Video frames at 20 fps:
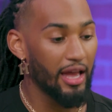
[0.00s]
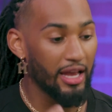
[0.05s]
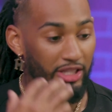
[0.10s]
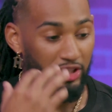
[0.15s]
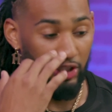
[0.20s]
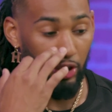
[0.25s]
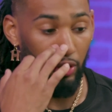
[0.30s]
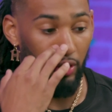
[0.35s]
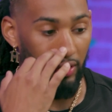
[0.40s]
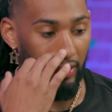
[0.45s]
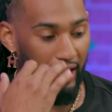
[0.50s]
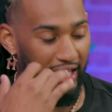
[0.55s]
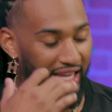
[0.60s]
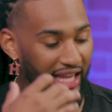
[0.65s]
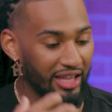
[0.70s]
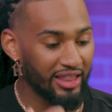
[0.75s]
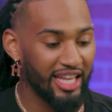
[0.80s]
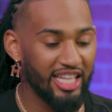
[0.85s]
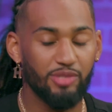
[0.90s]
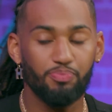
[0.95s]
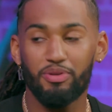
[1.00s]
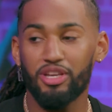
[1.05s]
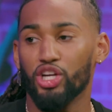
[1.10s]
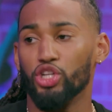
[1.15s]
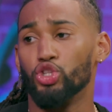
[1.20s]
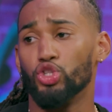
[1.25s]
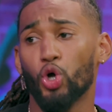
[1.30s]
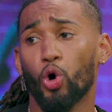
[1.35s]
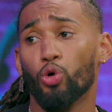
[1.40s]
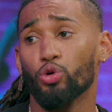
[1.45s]
So, like, let's be
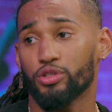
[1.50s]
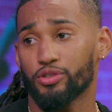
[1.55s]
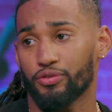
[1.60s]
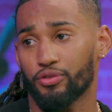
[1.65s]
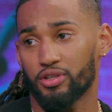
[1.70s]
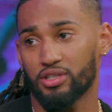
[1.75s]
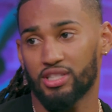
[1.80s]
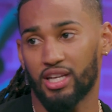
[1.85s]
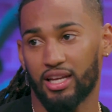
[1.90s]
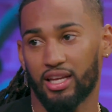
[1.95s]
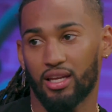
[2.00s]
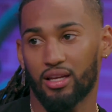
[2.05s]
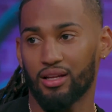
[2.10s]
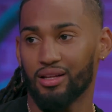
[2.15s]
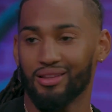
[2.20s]
adults for a second.